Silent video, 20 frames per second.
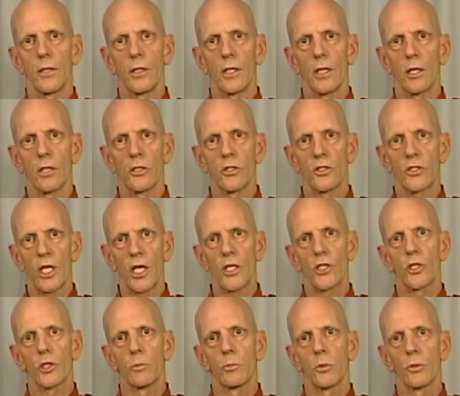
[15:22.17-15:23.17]
the
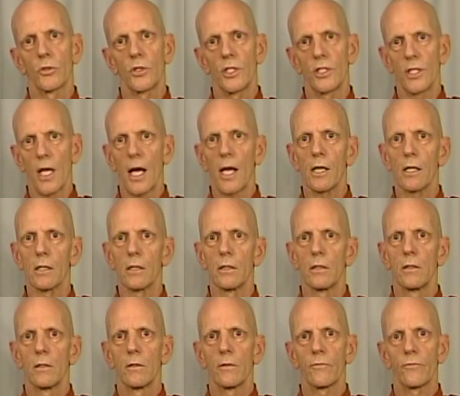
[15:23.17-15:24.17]
unsatiable desire
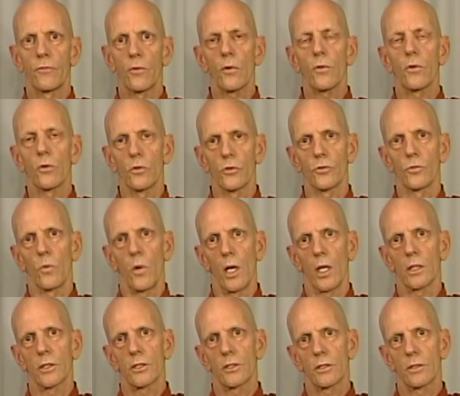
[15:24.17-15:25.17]
for those
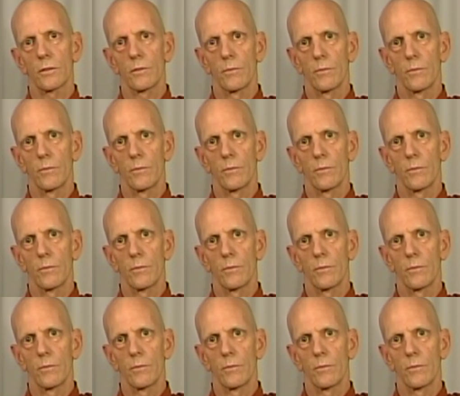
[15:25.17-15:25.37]
wants